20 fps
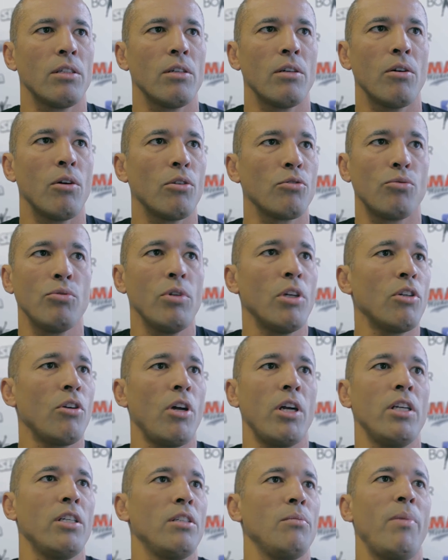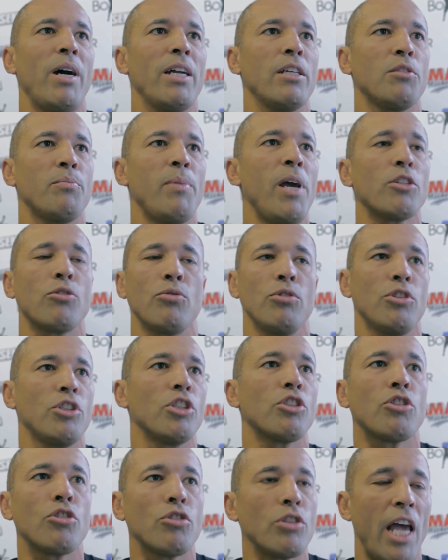because we're not anybody special, we
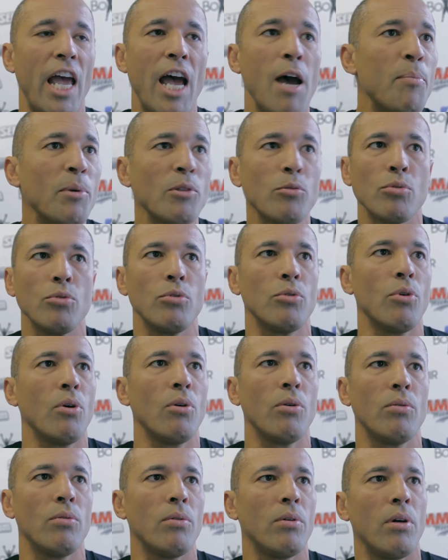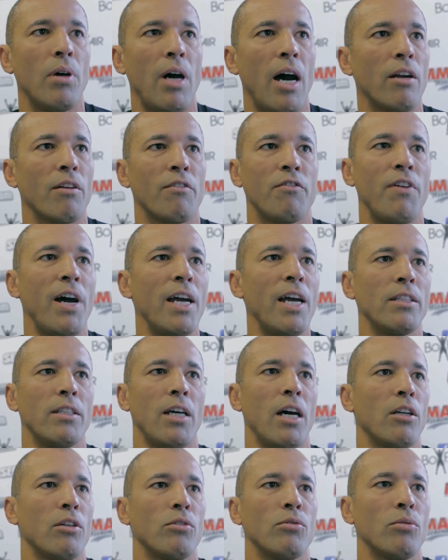just happen to know how to fight,
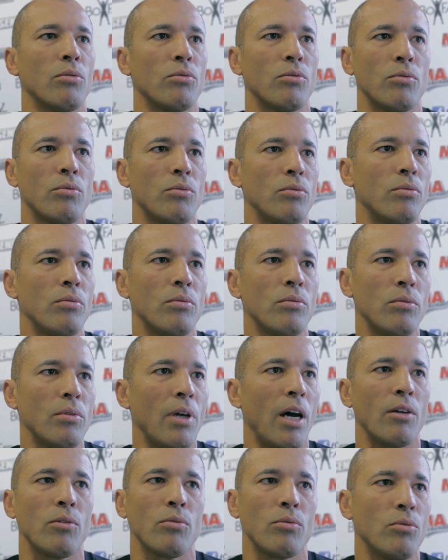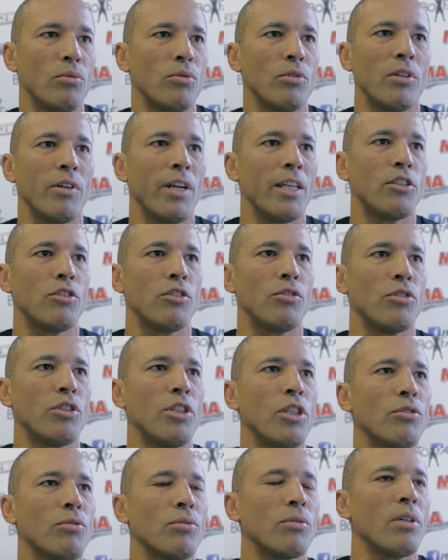how to do Gracie
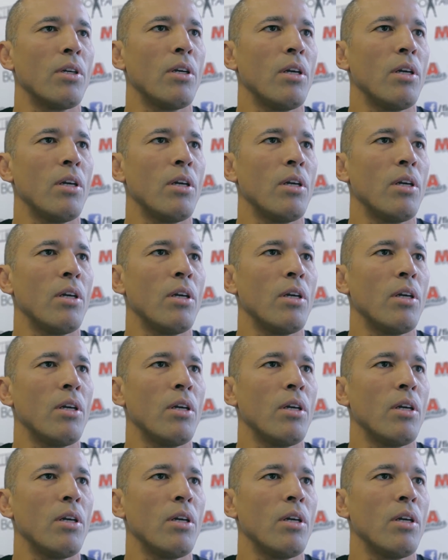Jiu-Jitsu.